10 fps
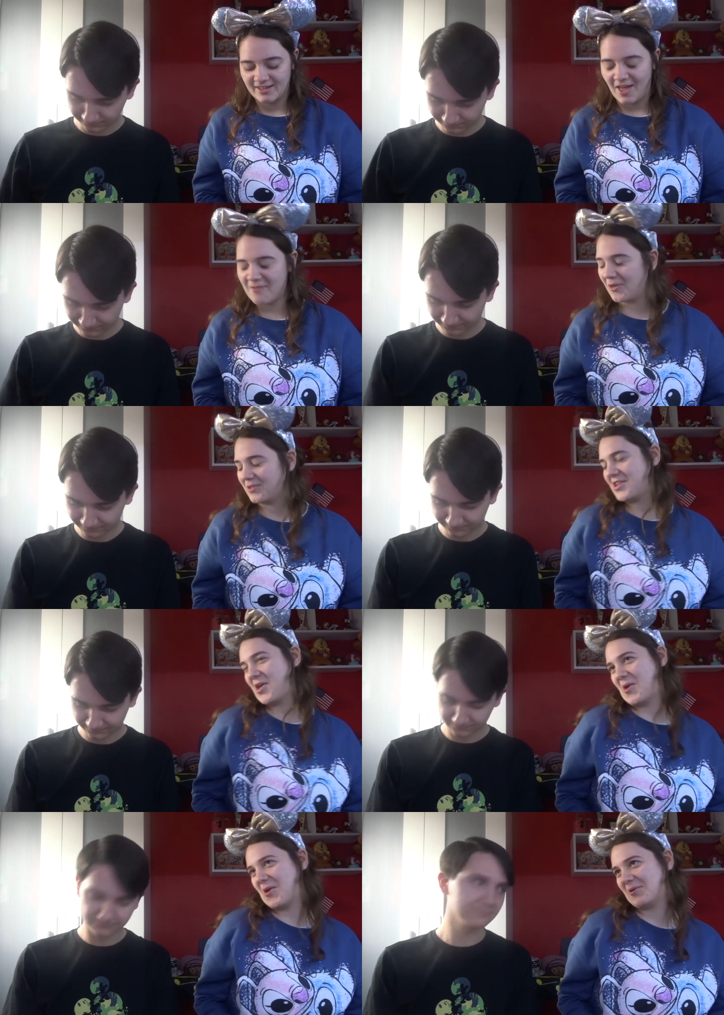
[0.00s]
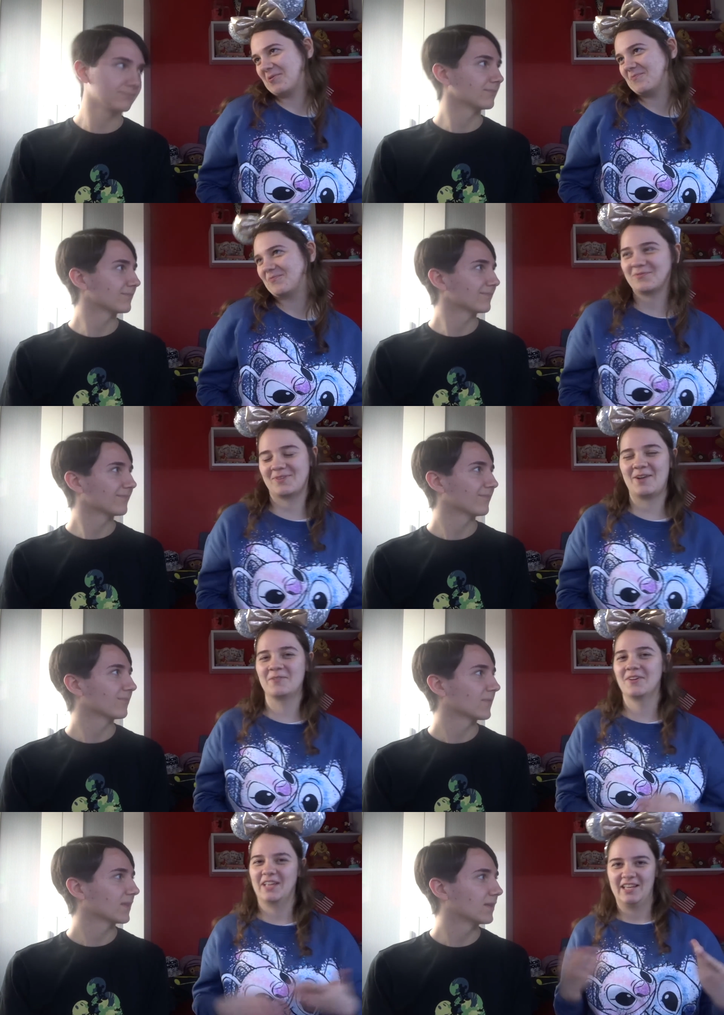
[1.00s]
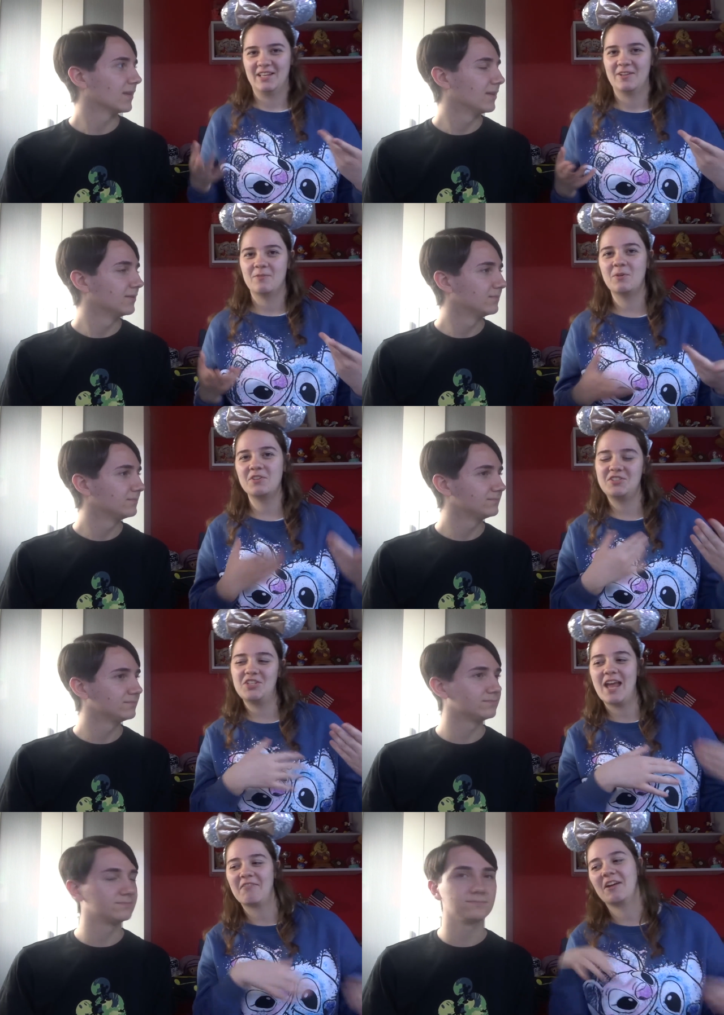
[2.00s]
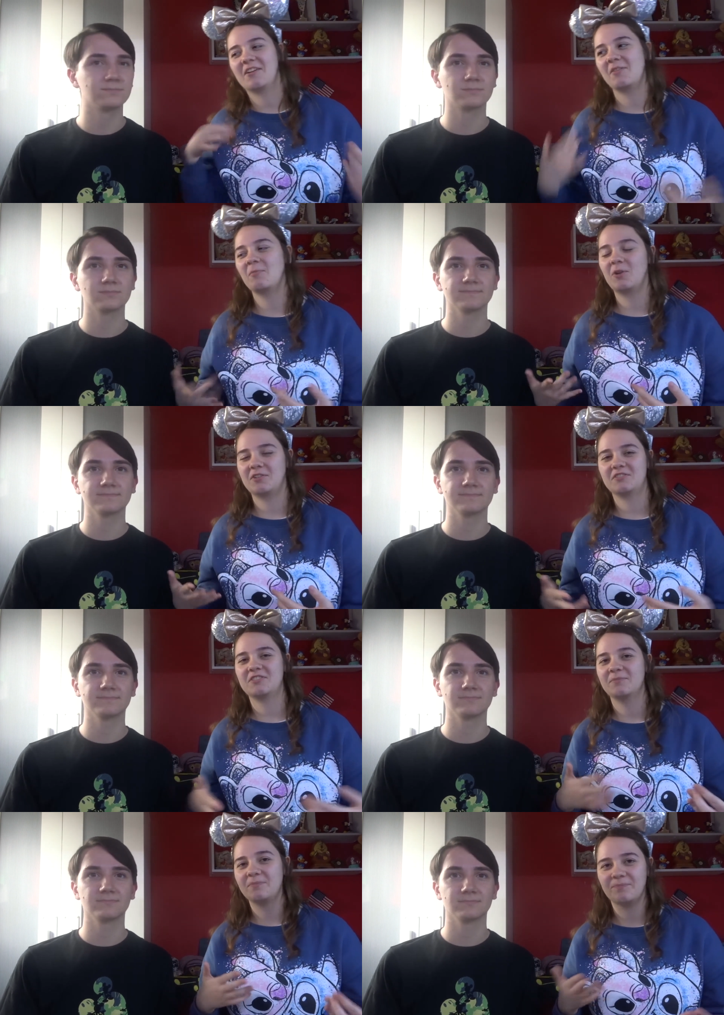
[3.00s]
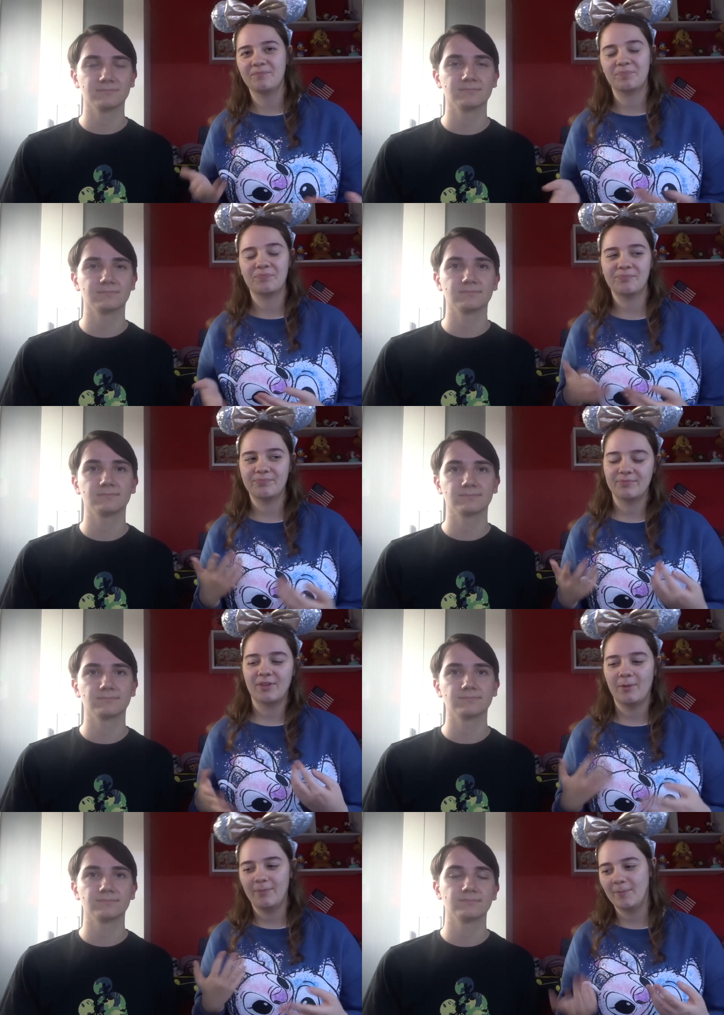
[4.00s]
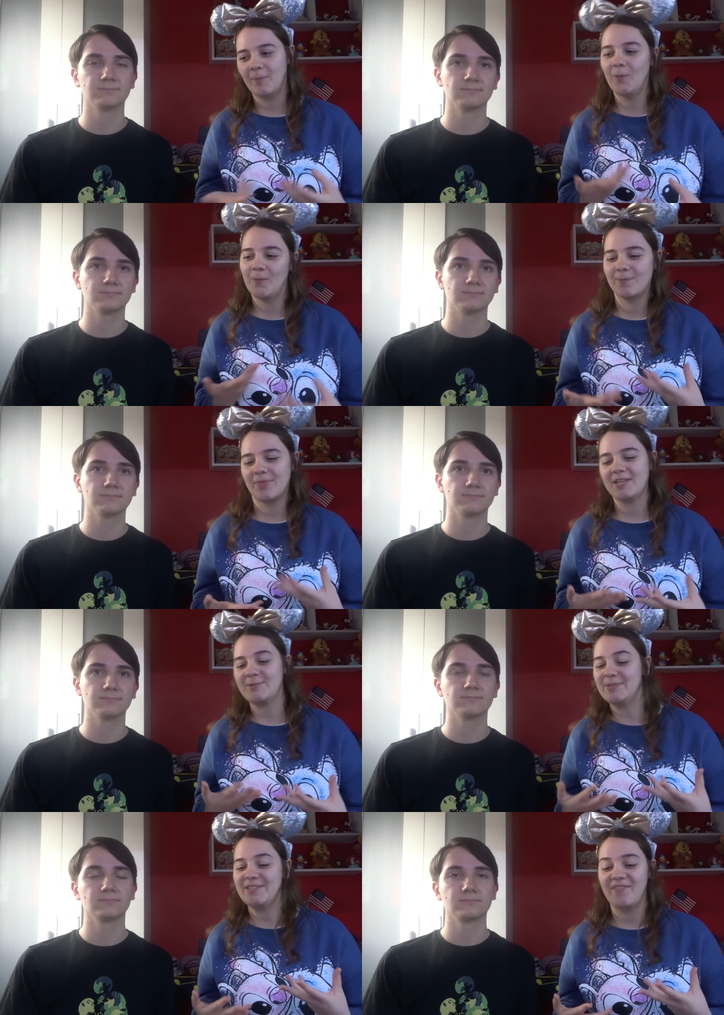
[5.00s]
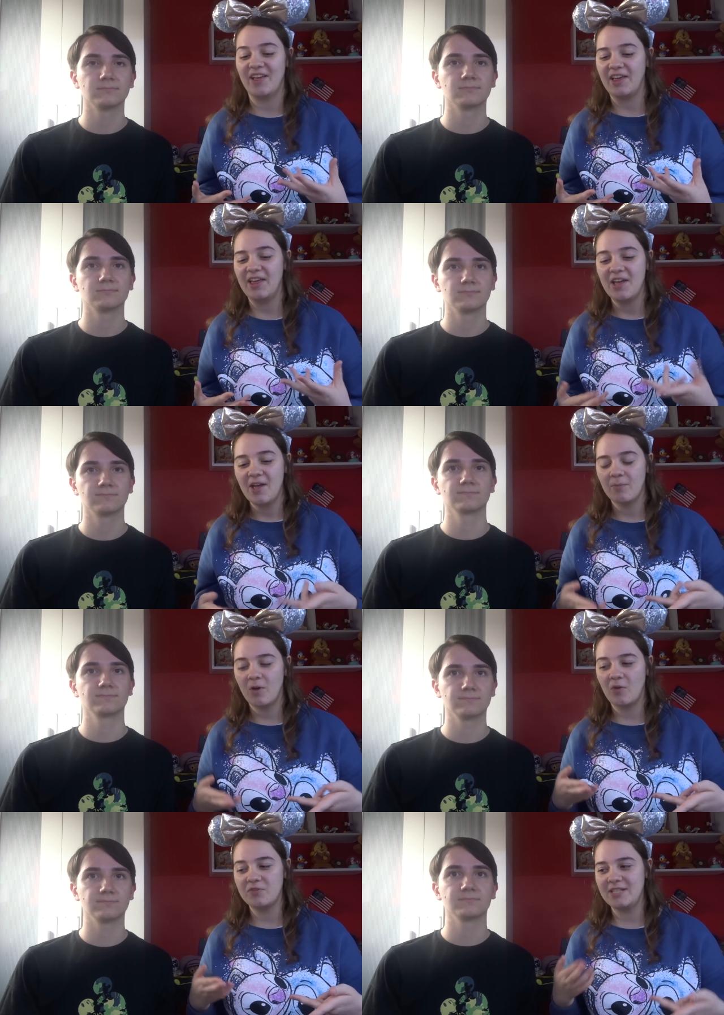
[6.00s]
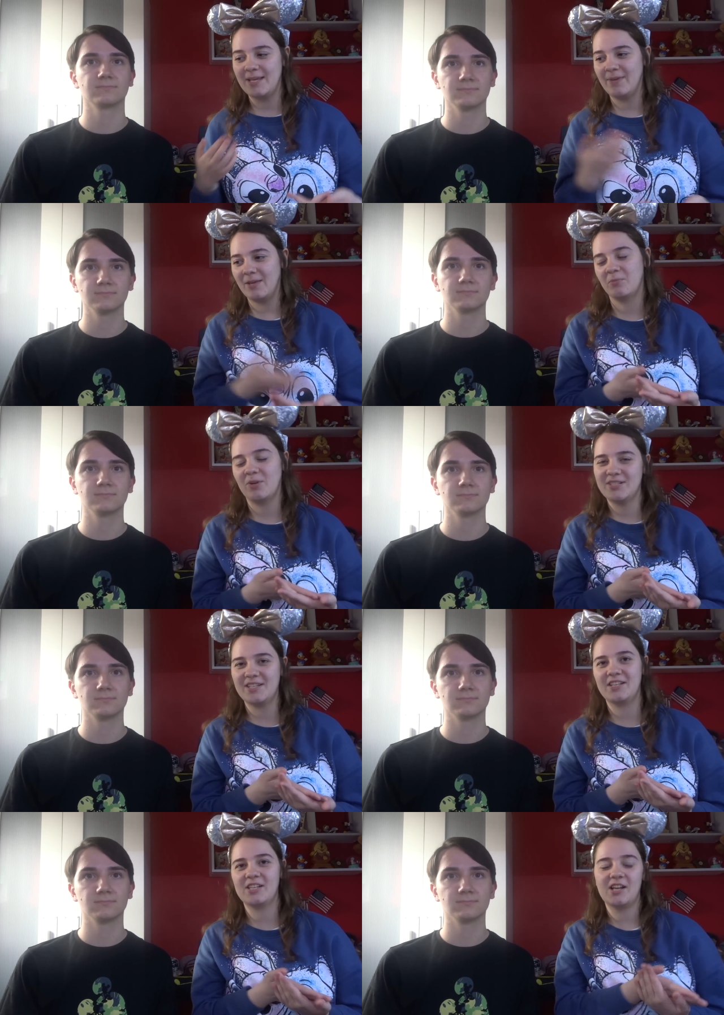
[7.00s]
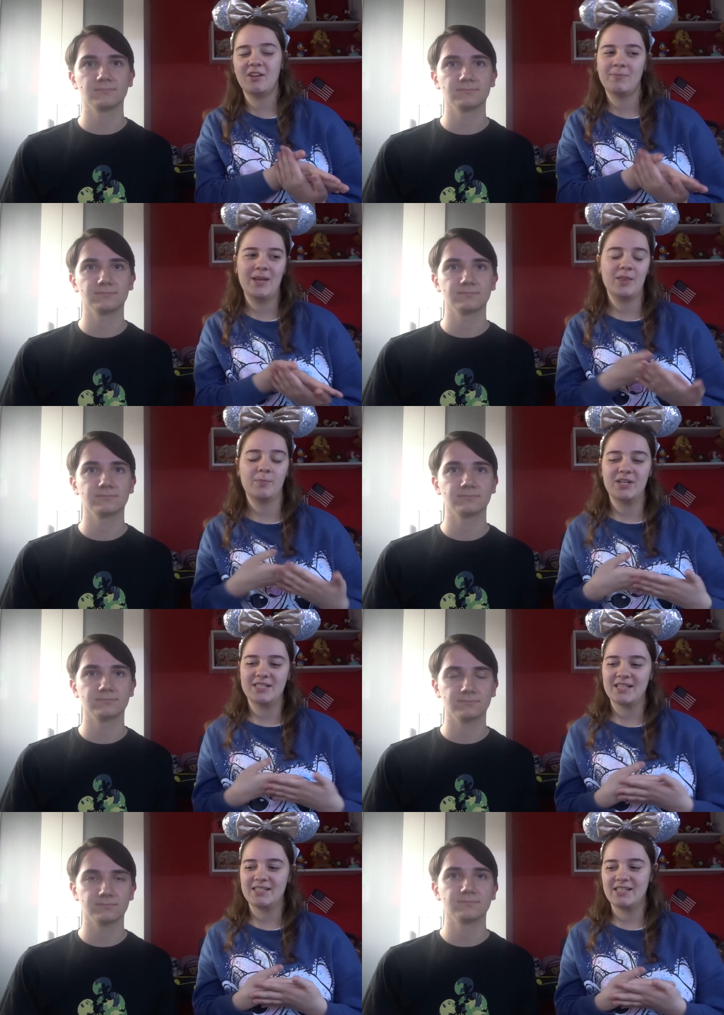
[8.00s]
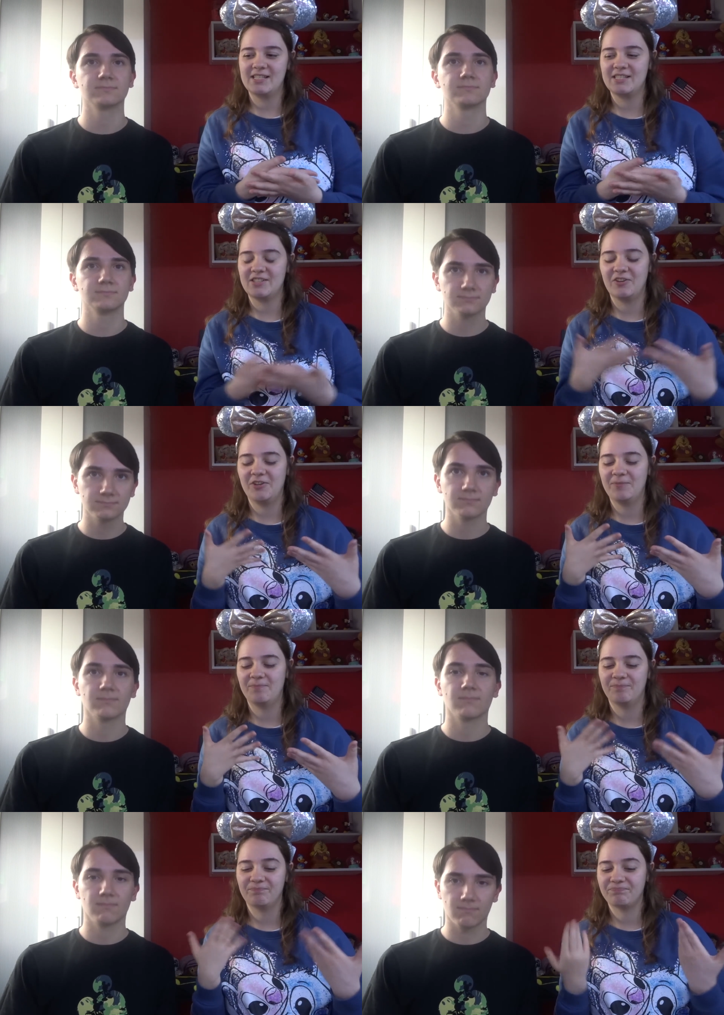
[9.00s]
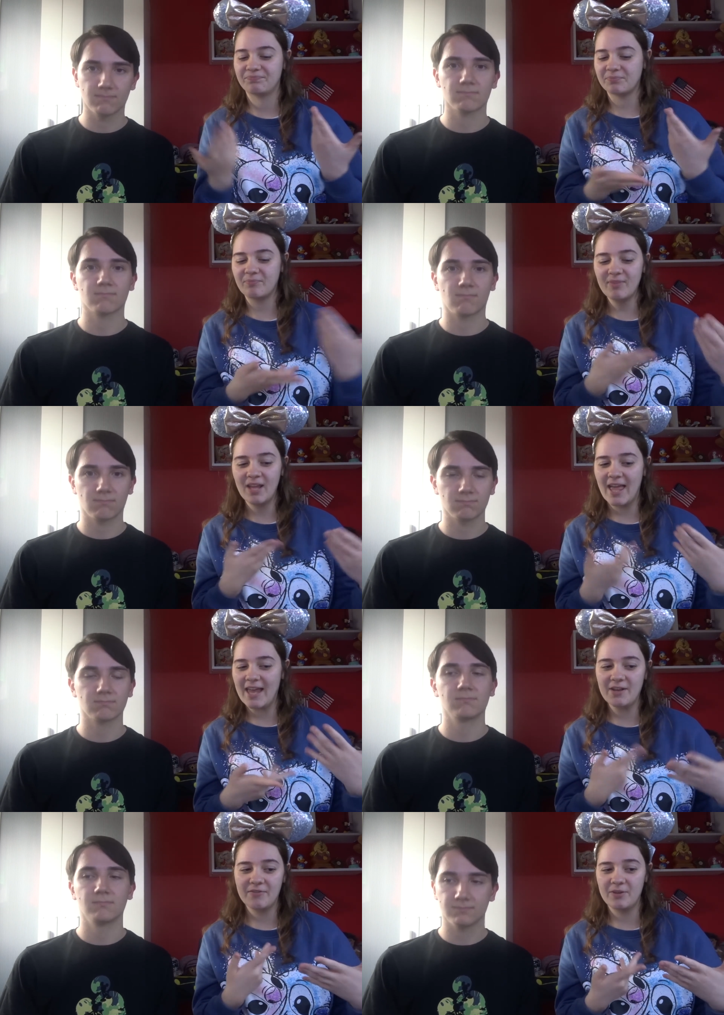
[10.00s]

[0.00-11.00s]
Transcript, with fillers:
Speaker 1: I've got two. Well, one's generic and then one's a bit more specific. But obviously meeting princesses, I love meeting the princesses, so any of them,